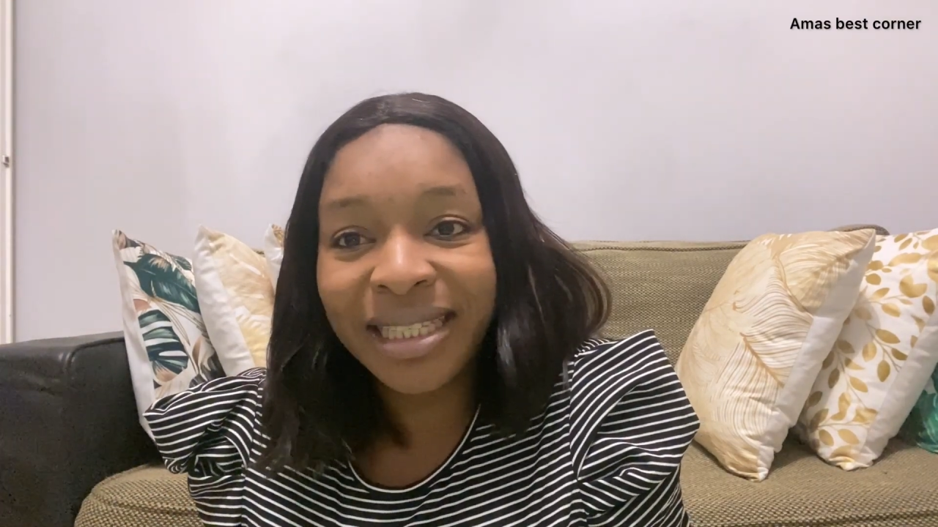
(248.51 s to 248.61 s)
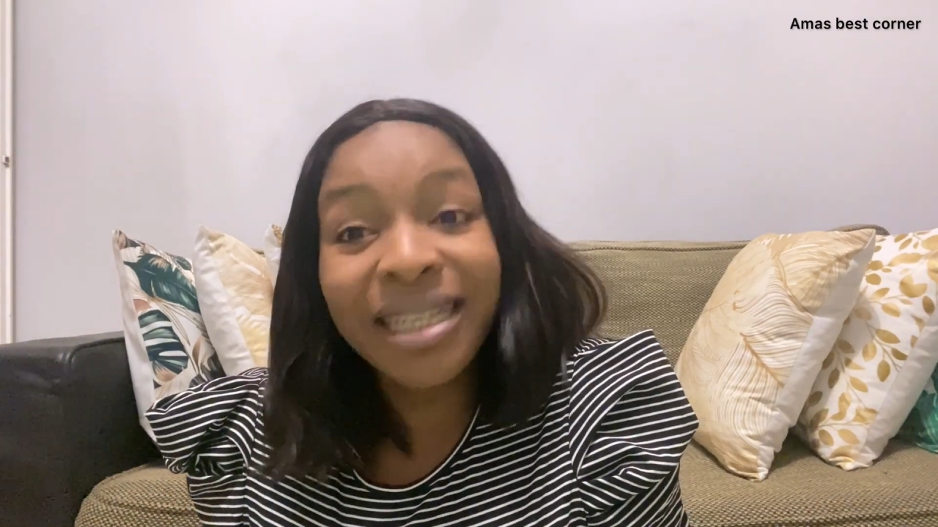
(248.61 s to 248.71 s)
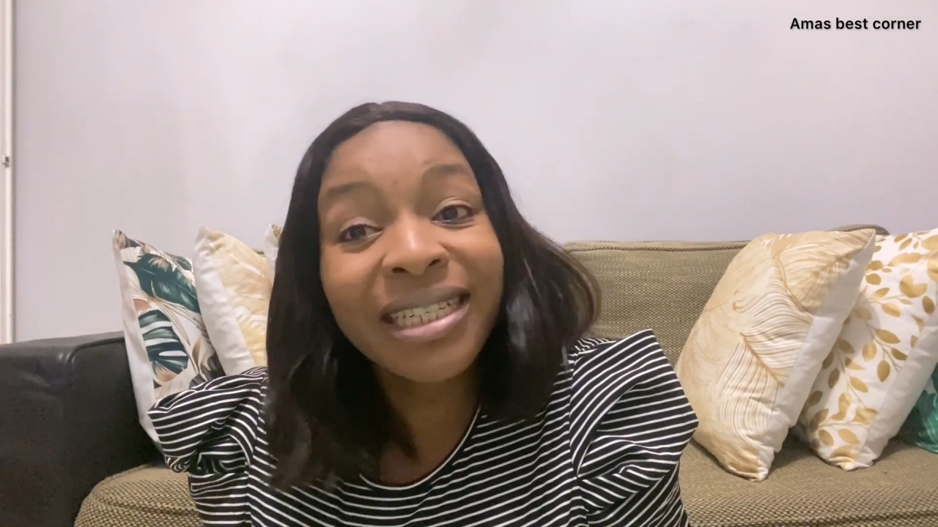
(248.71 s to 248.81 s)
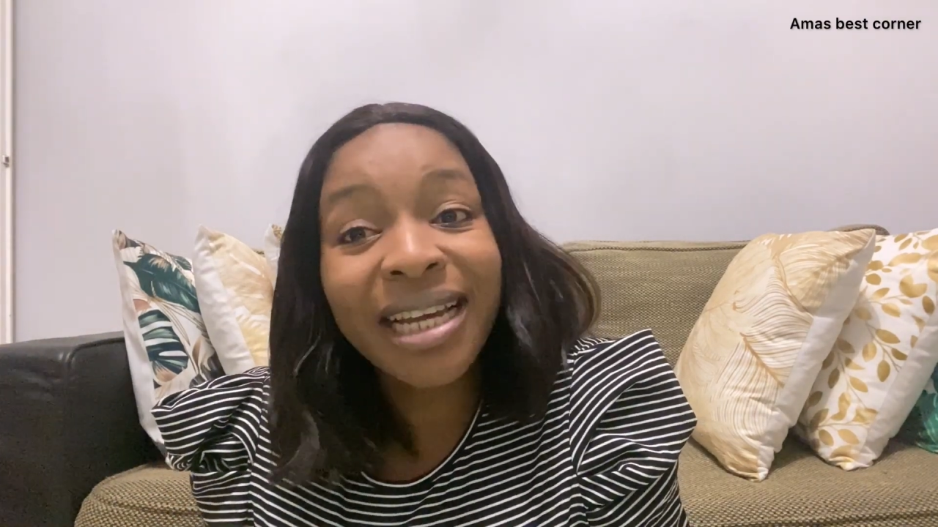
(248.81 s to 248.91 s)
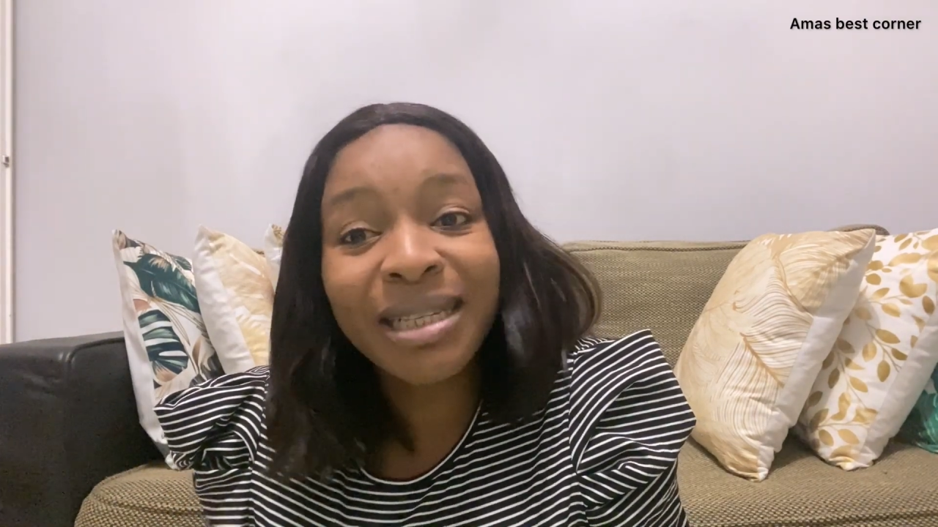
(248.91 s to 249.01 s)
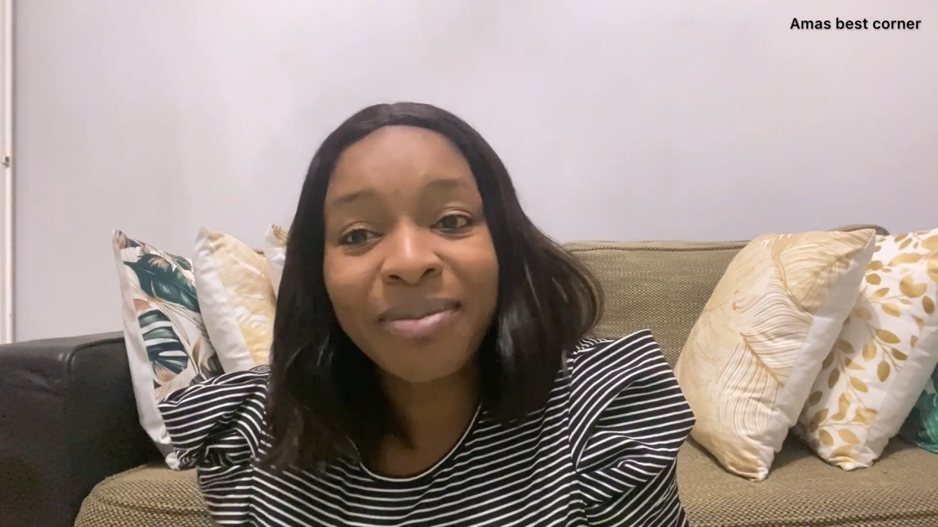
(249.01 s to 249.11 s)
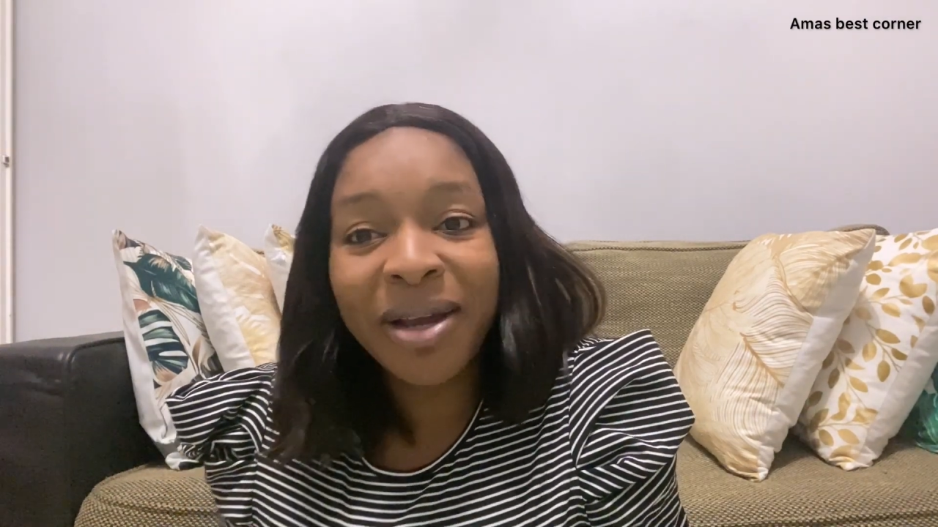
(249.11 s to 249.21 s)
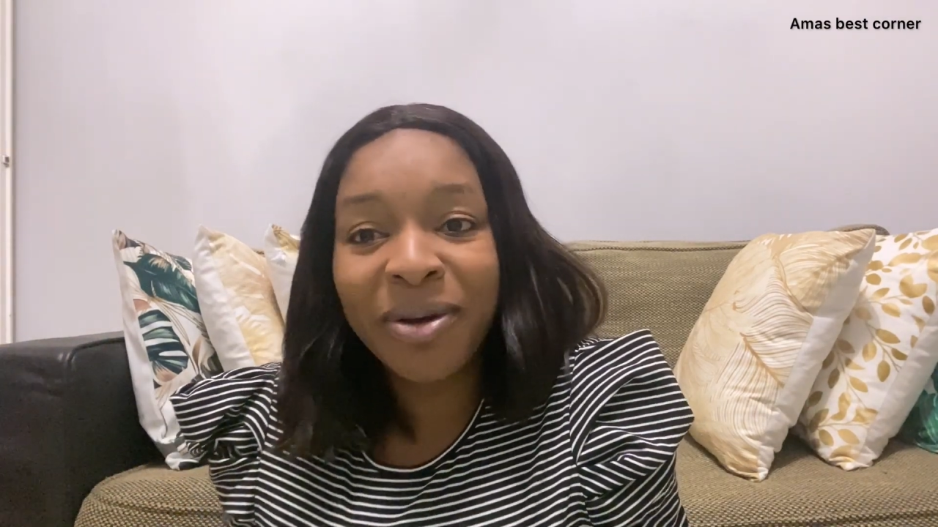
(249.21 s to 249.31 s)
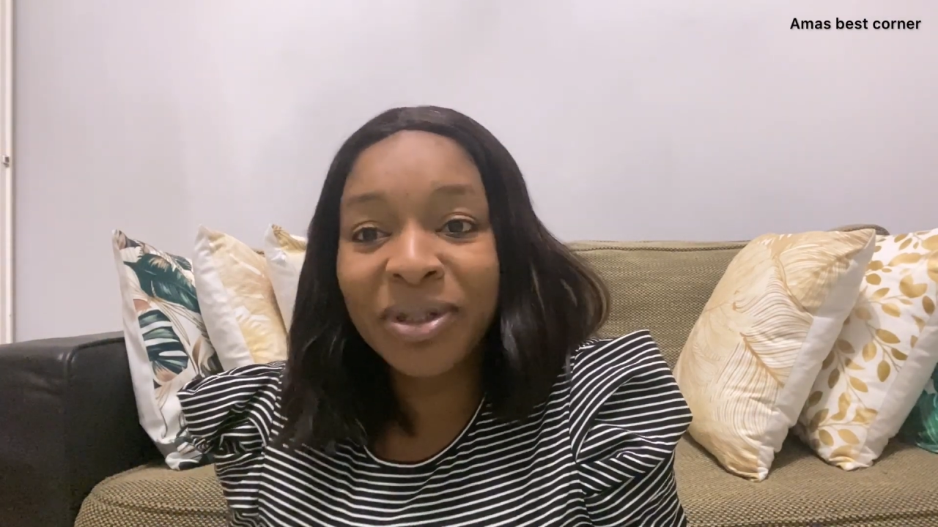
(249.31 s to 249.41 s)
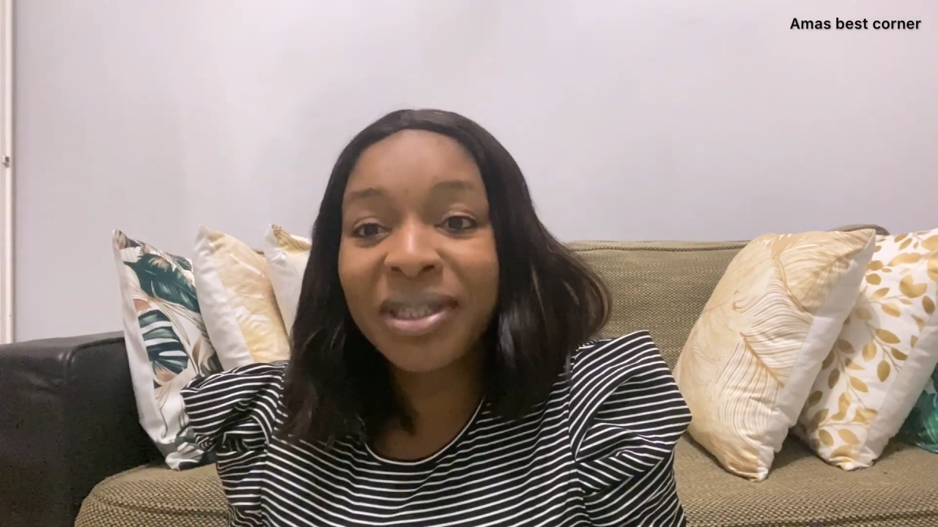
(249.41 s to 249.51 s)
Nigeria is my
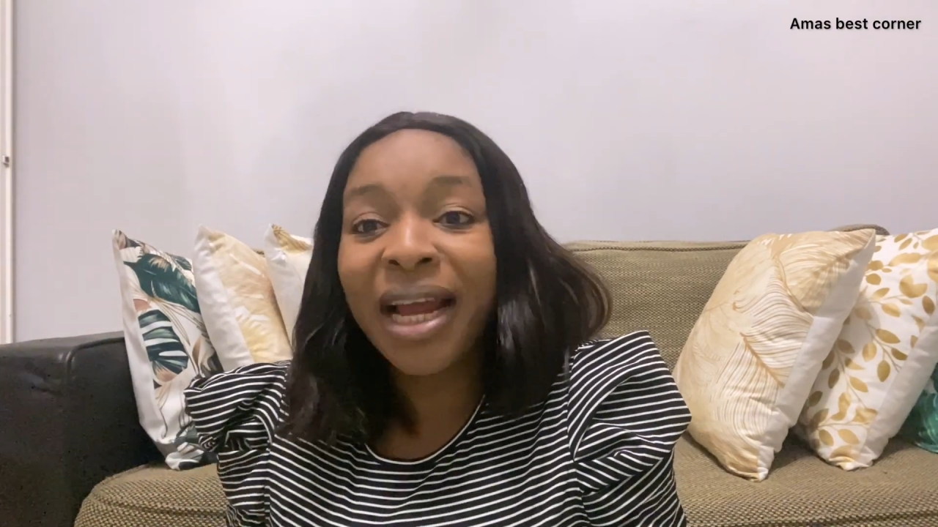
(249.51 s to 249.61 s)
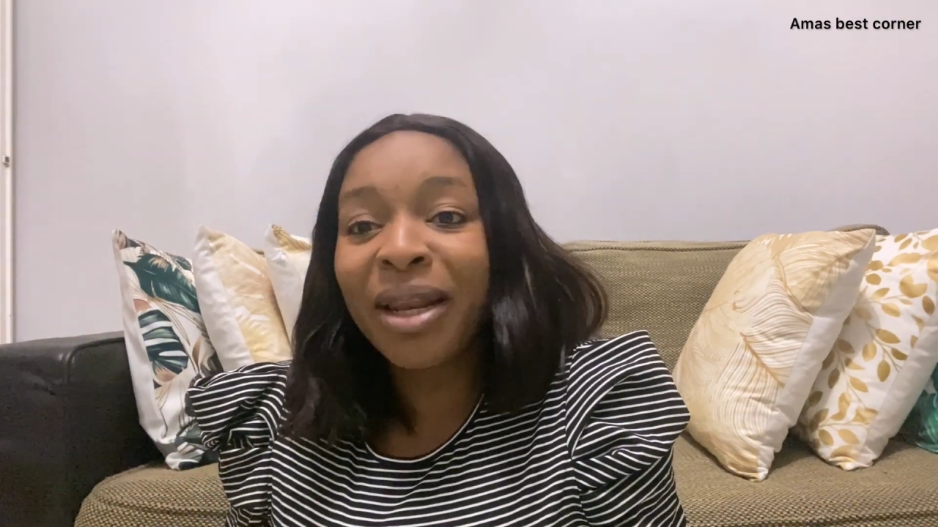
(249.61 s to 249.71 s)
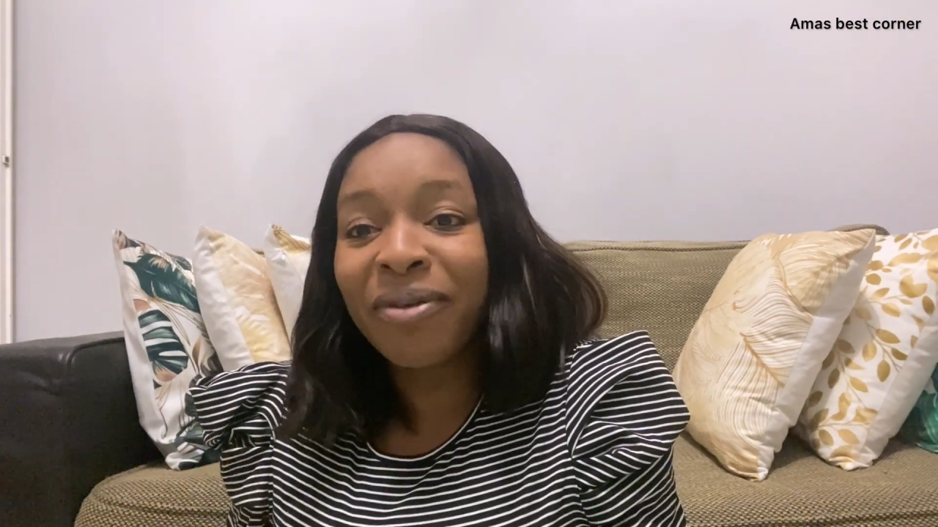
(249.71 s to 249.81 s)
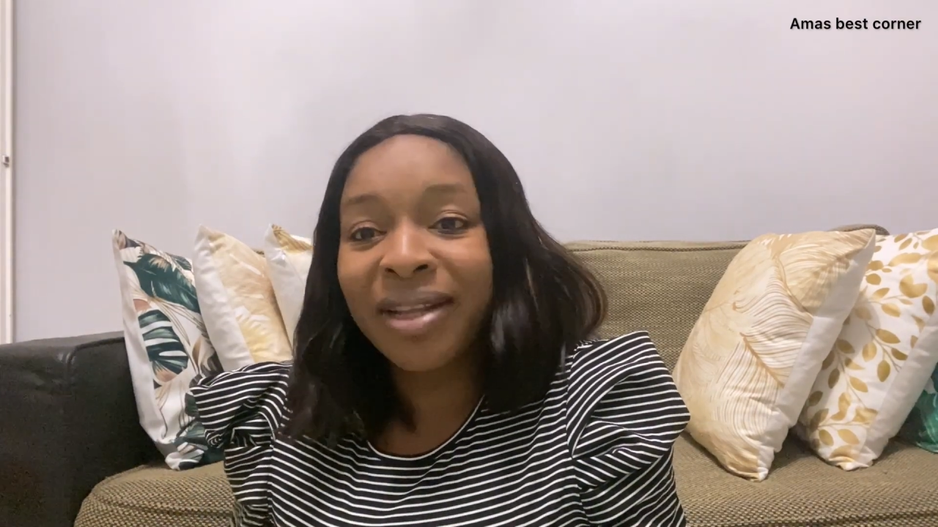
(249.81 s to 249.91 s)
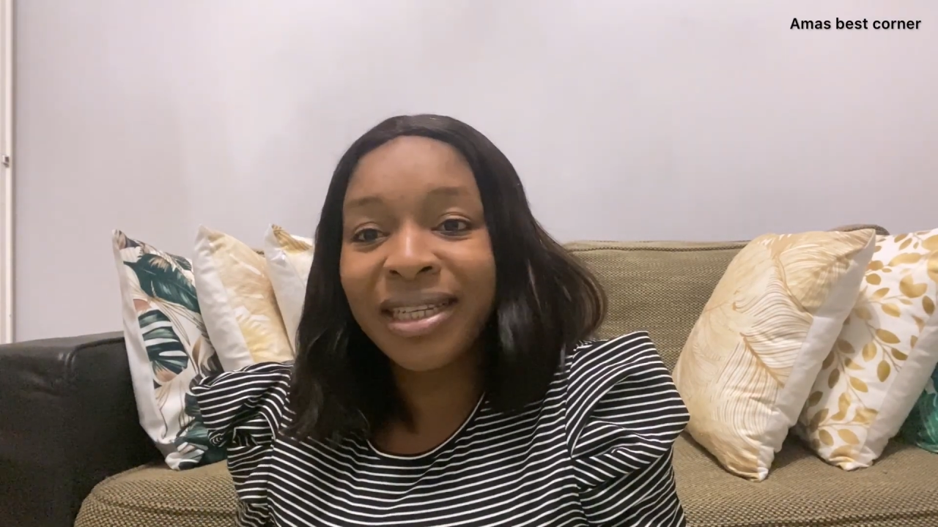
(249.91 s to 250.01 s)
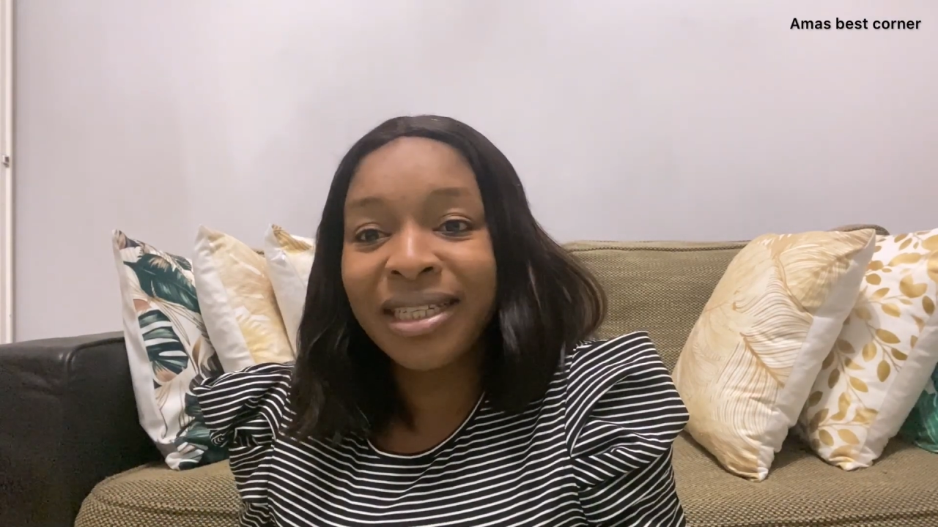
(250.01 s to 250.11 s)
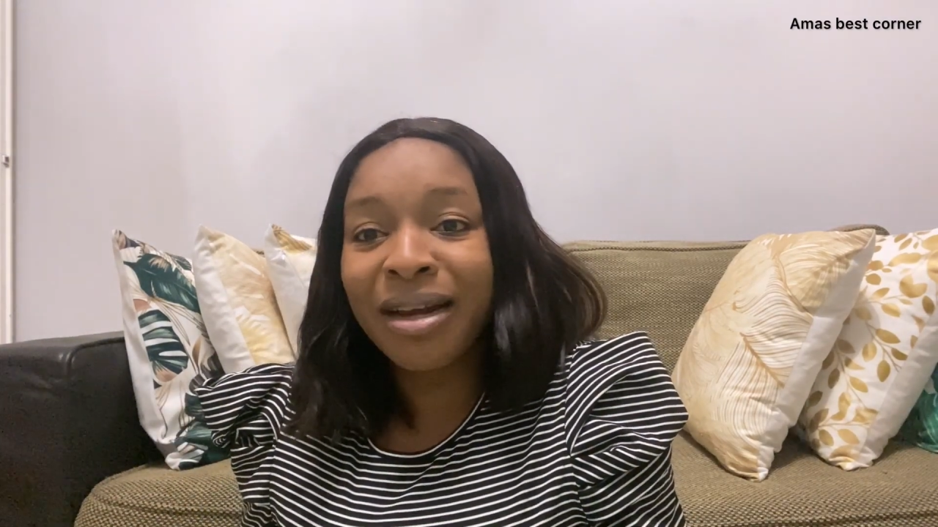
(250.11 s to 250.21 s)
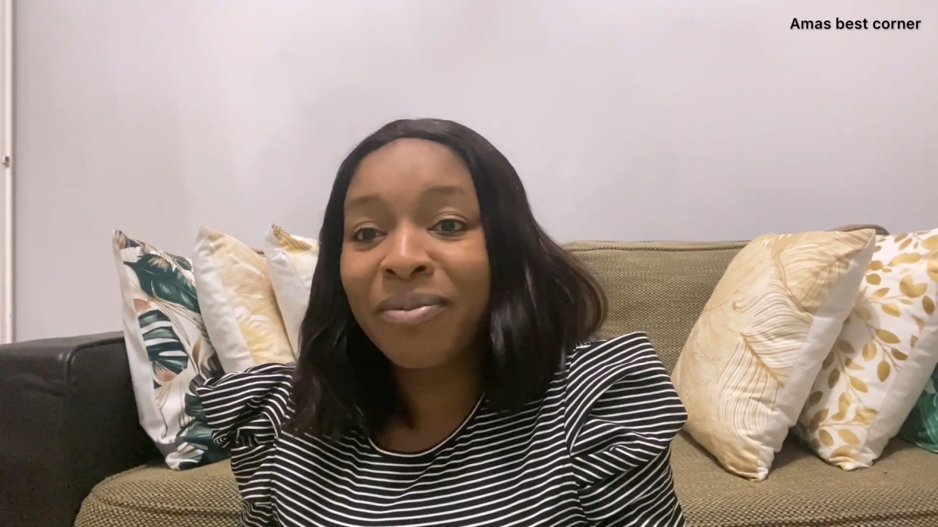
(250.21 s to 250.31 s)
country, I love Nigeria,